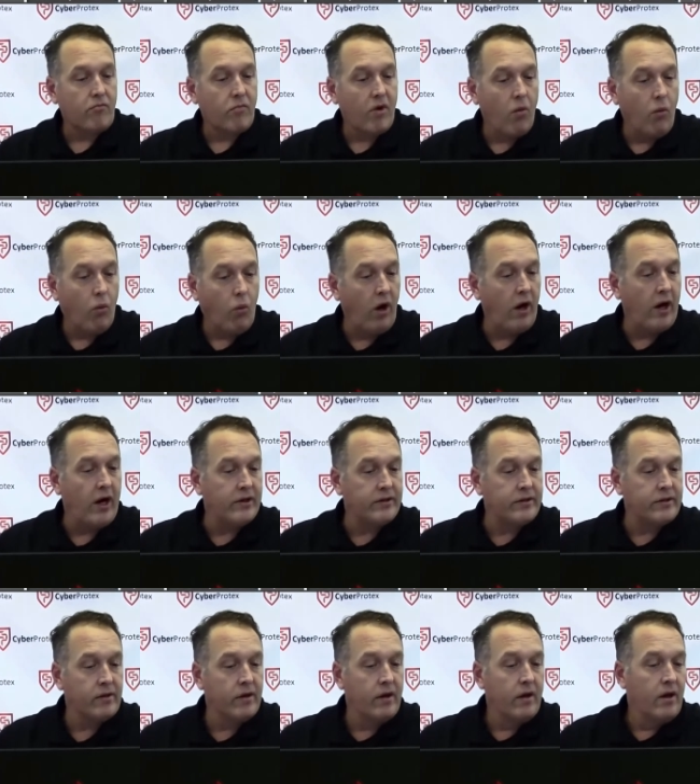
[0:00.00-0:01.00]

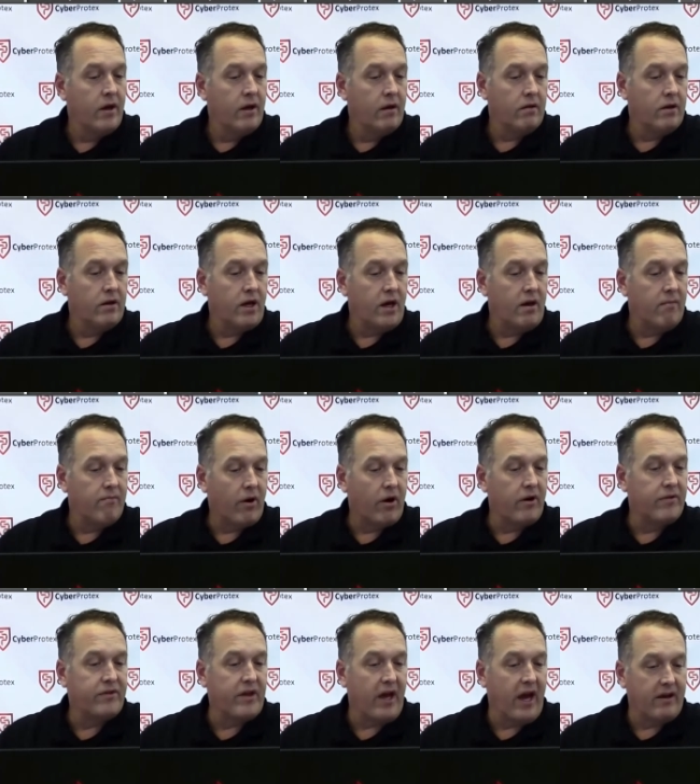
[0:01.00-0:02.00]
was the
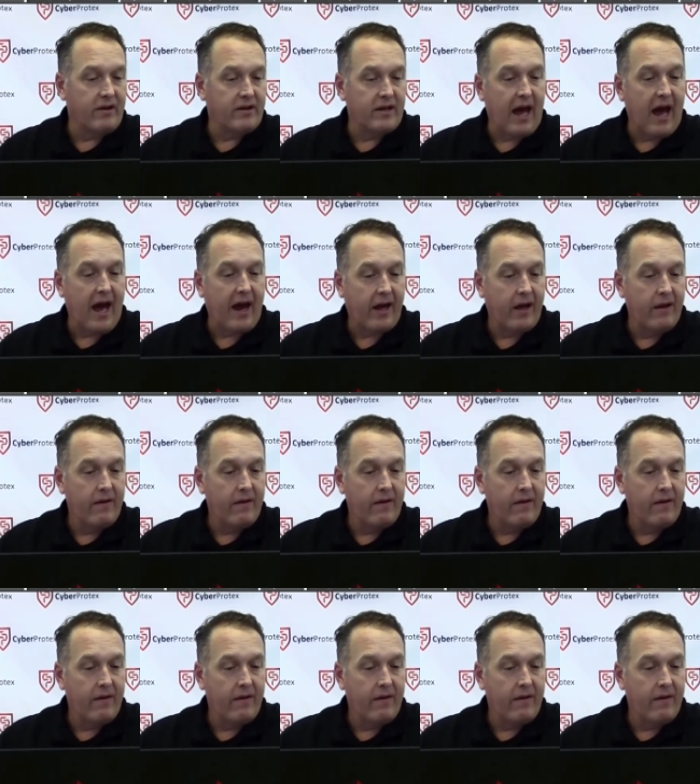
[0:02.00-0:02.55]
birthday attack.